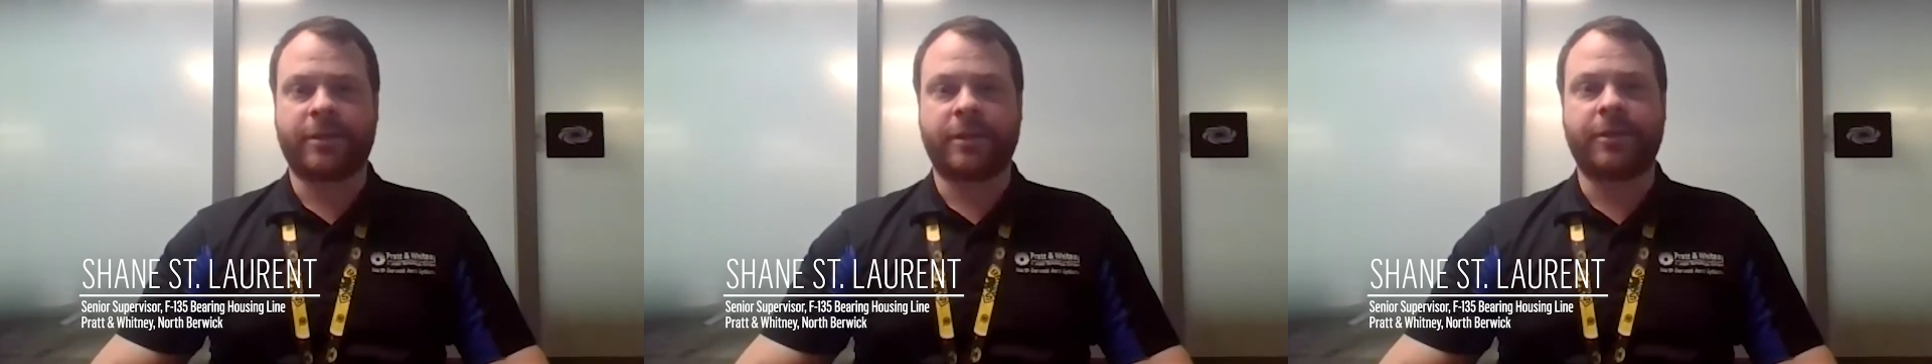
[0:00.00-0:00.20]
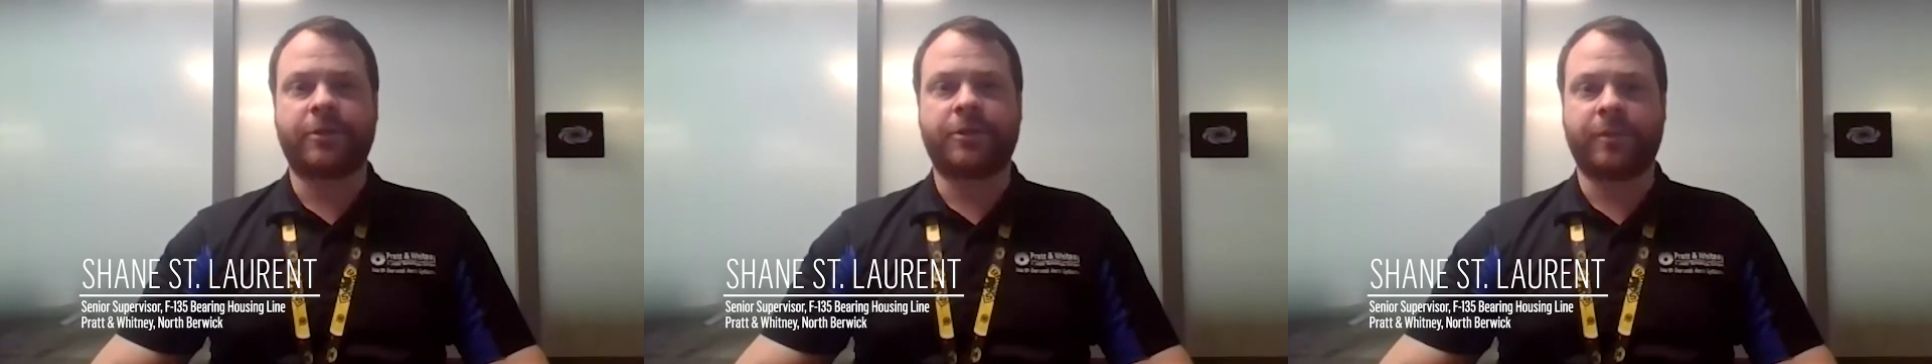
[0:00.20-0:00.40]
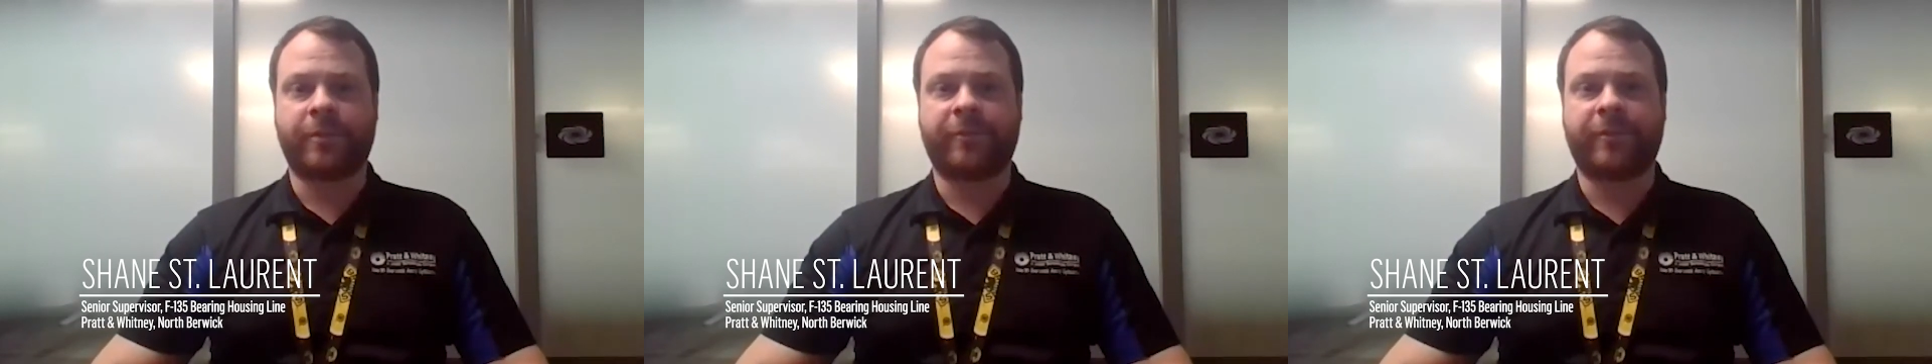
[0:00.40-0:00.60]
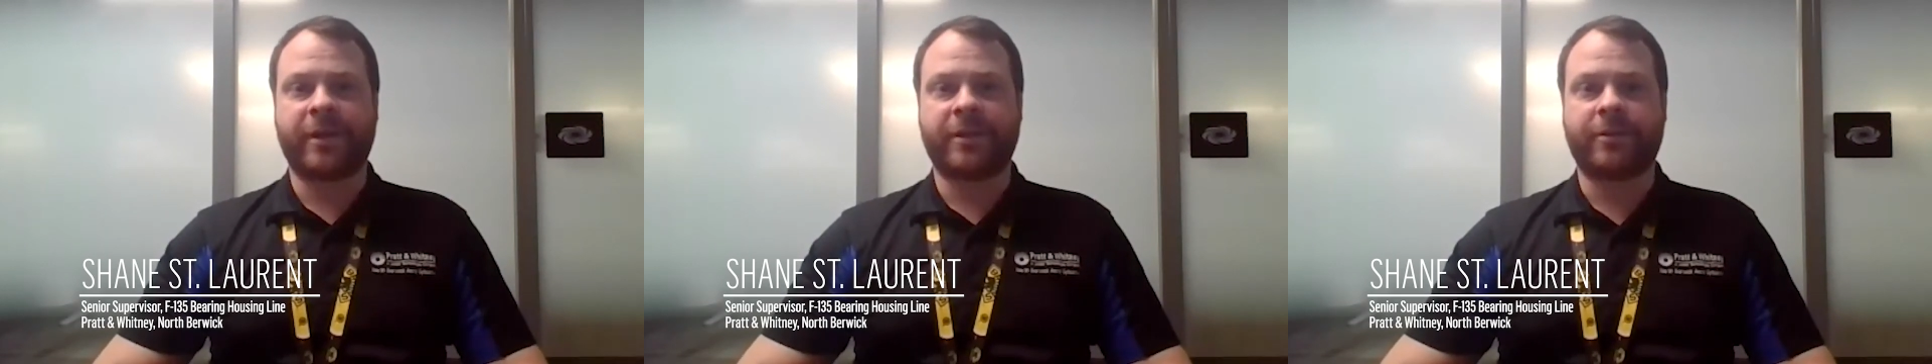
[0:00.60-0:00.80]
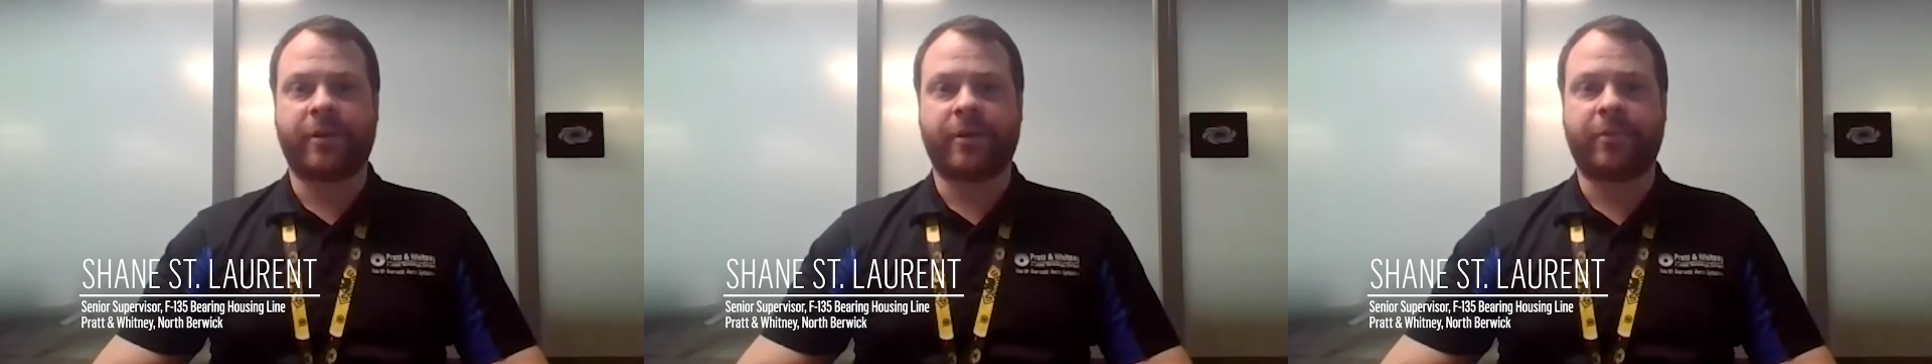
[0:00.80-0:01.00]
Senior
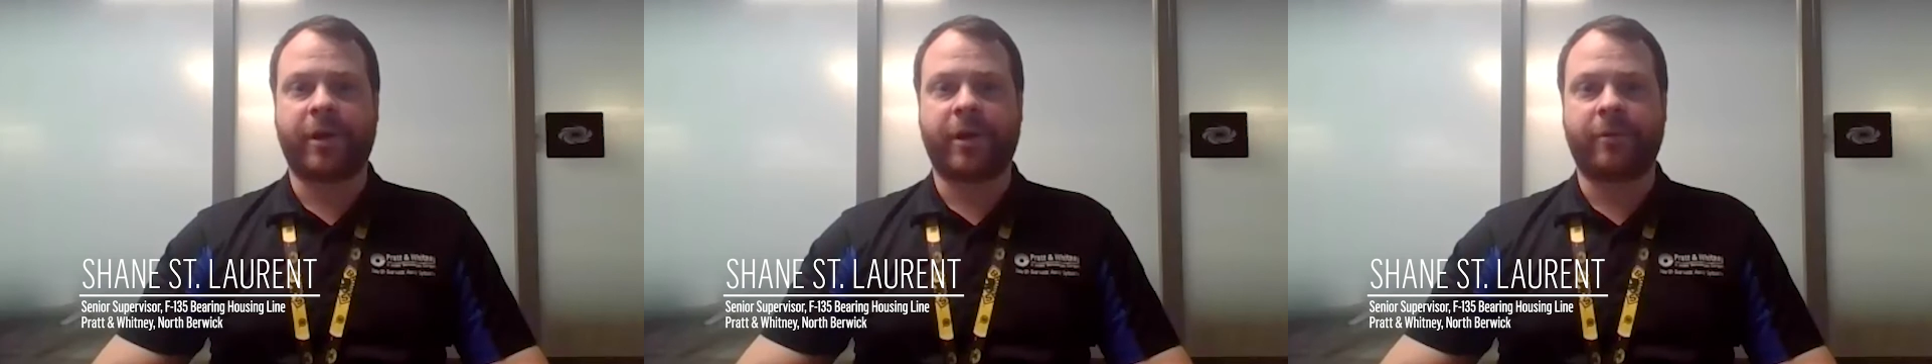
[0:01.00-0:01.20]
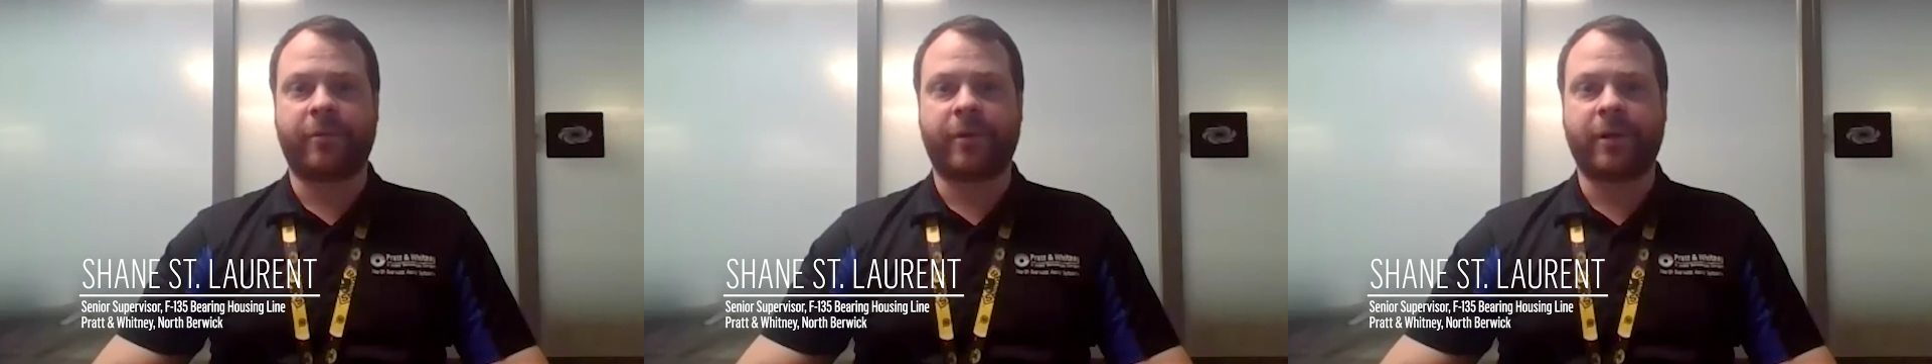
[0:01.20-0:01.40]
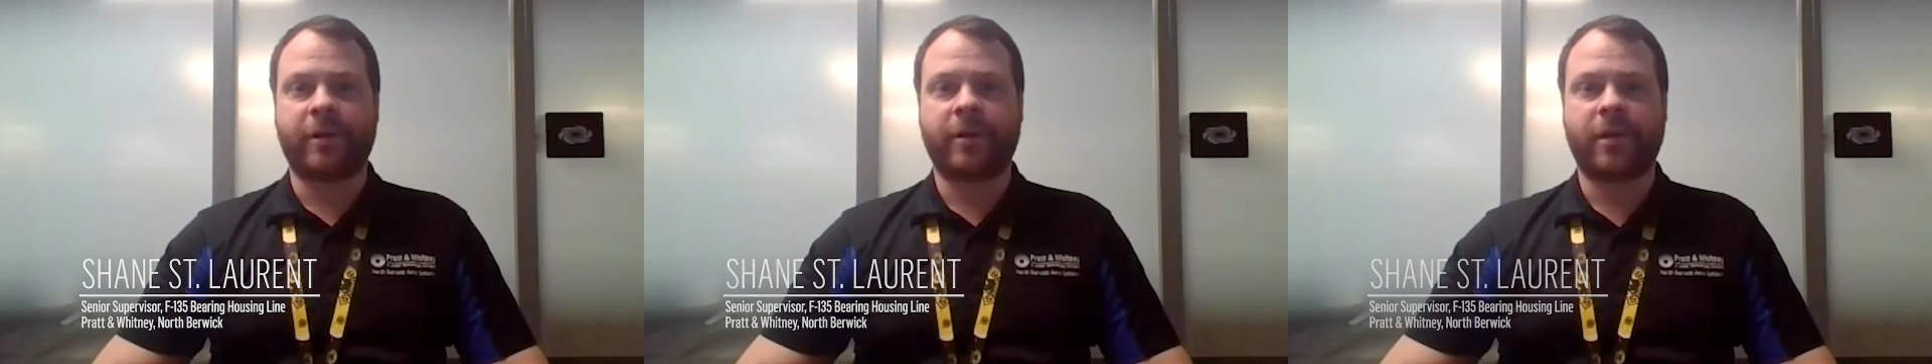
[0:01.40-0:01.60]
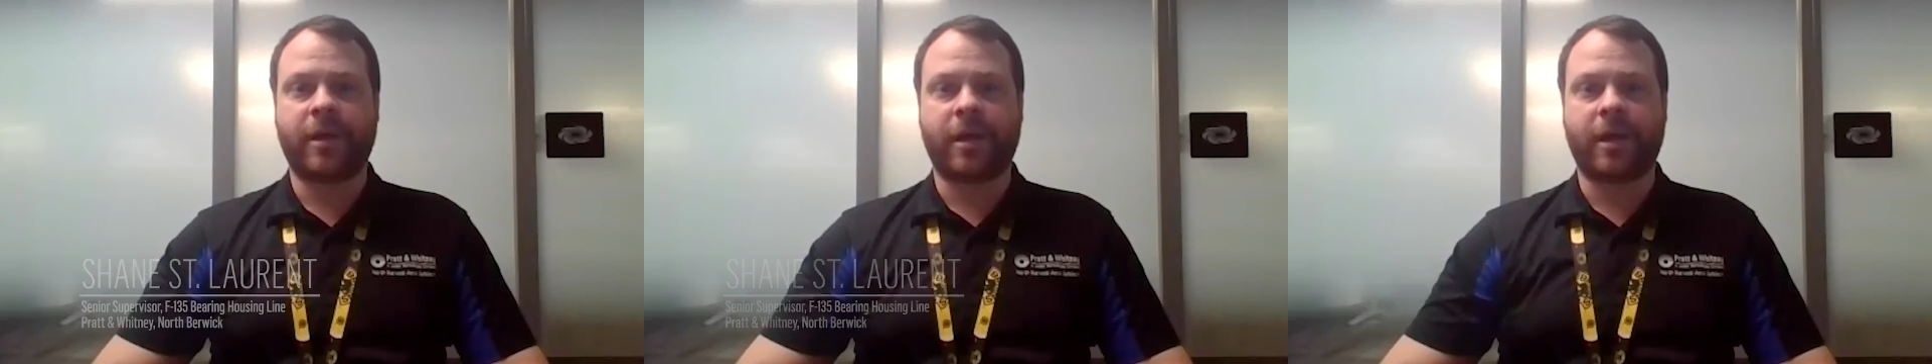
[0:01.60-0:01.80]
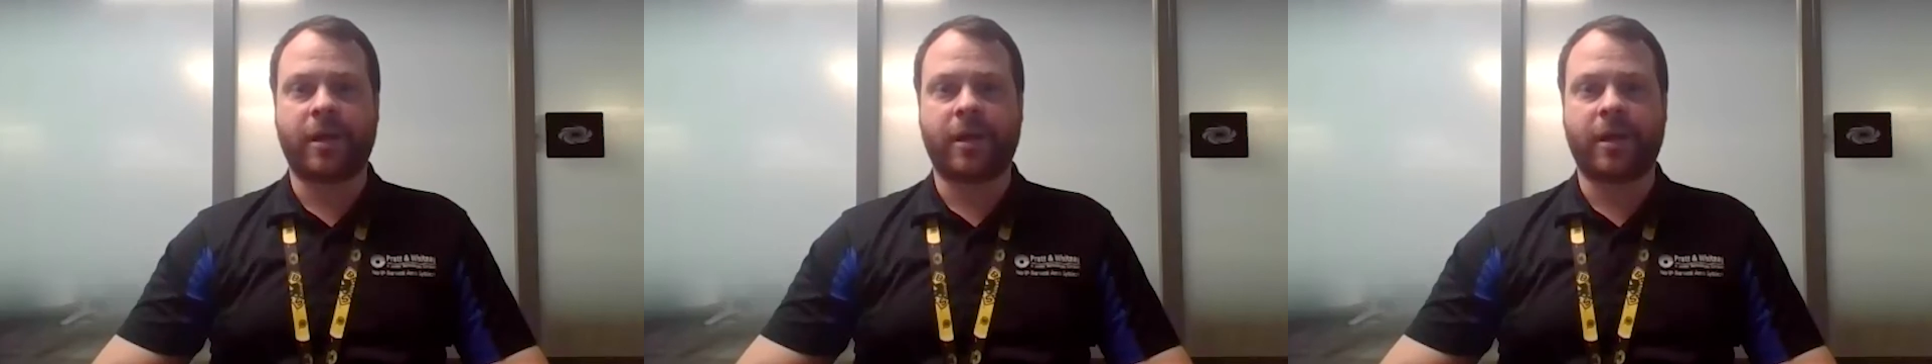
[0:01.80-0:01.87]
Supervisor at Pratt Whitney,